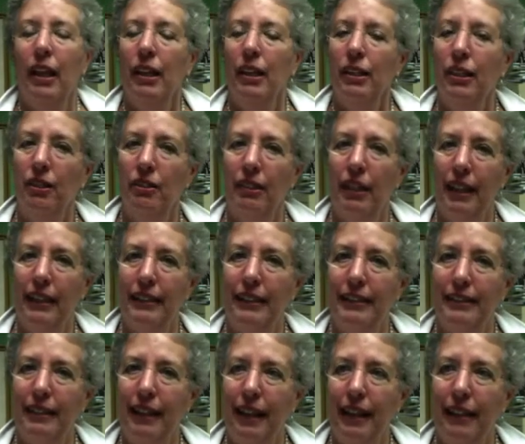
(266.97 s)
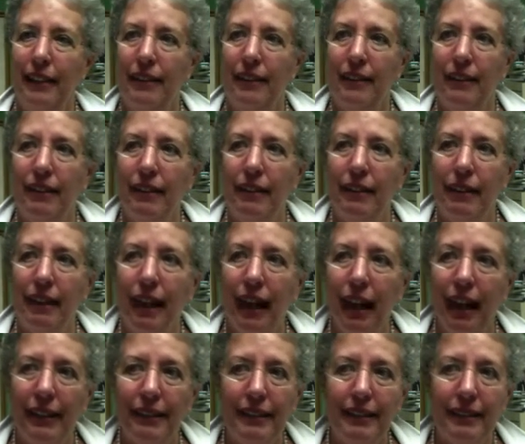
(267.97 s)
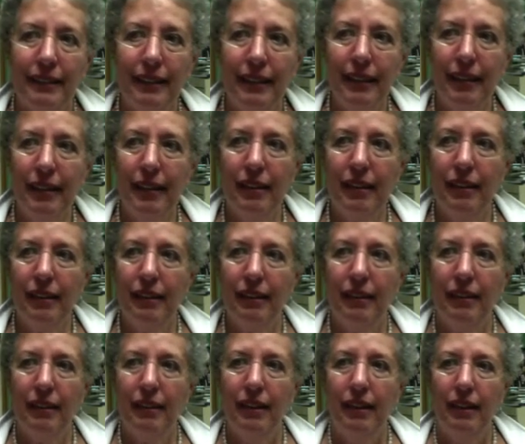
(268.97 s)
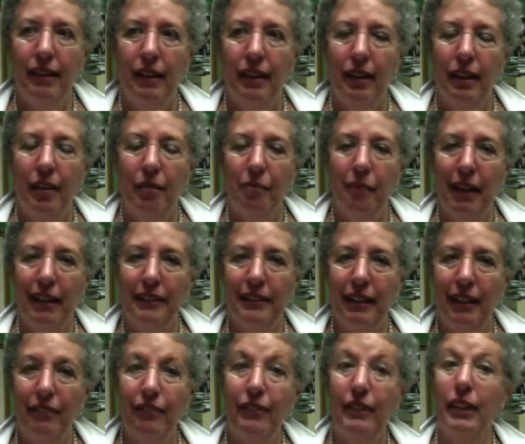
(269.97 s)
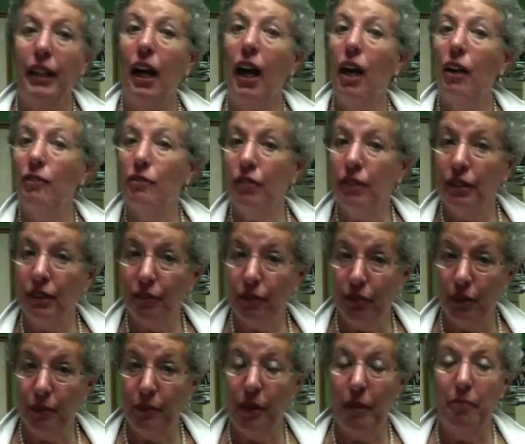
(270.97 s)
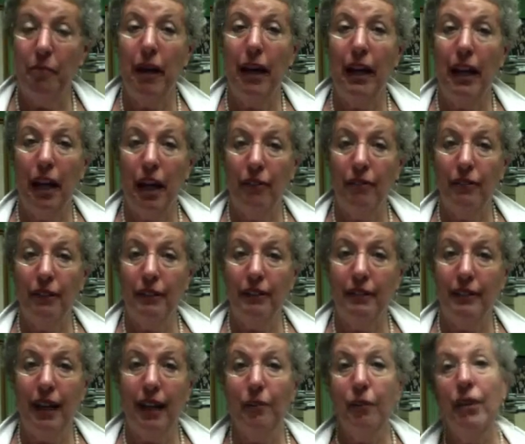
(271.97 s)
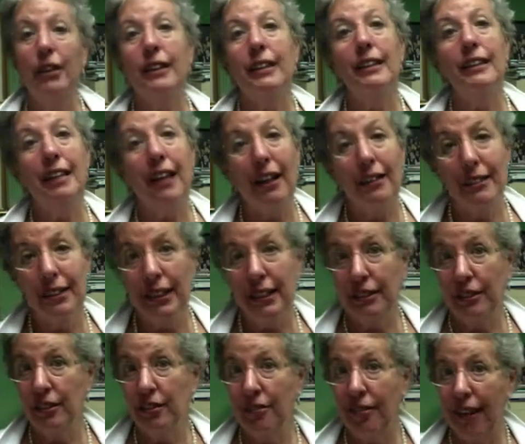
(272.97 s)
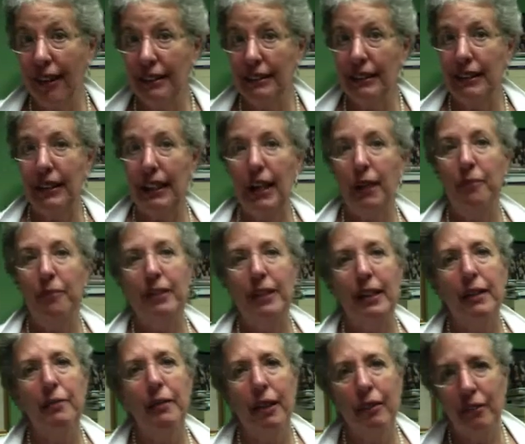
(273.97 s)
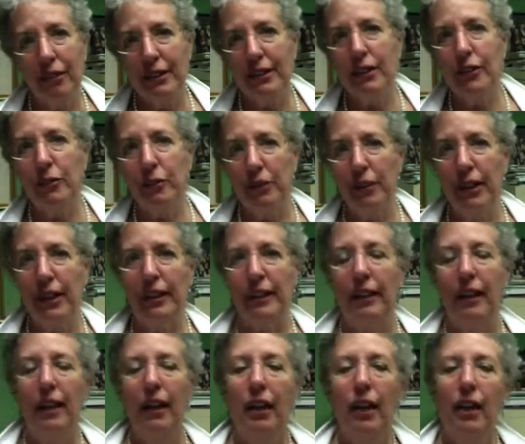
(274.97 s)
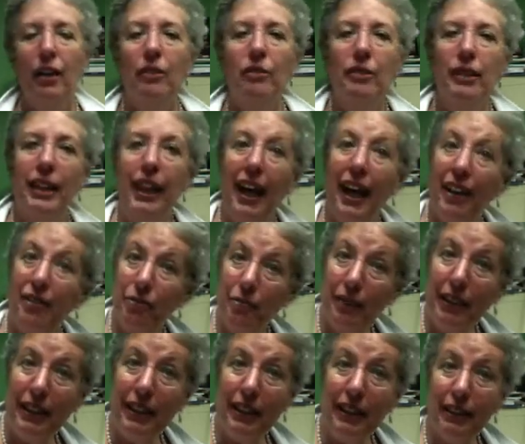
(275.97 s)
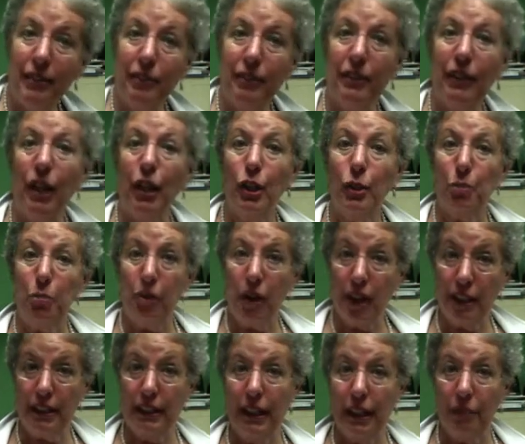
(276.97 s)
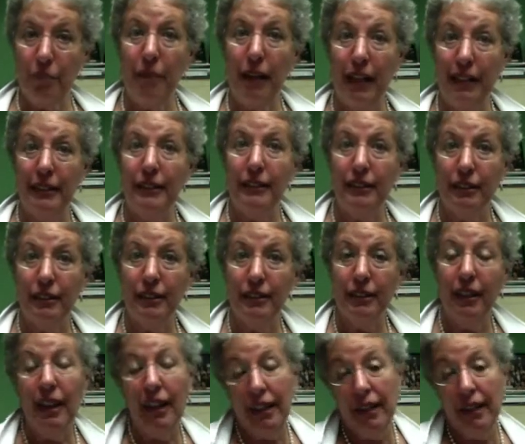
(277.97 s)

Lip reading: Yolanda said, I see myself in the conference room at my office. I work in a large construction company. About once a week, we have meetings with all the project managers.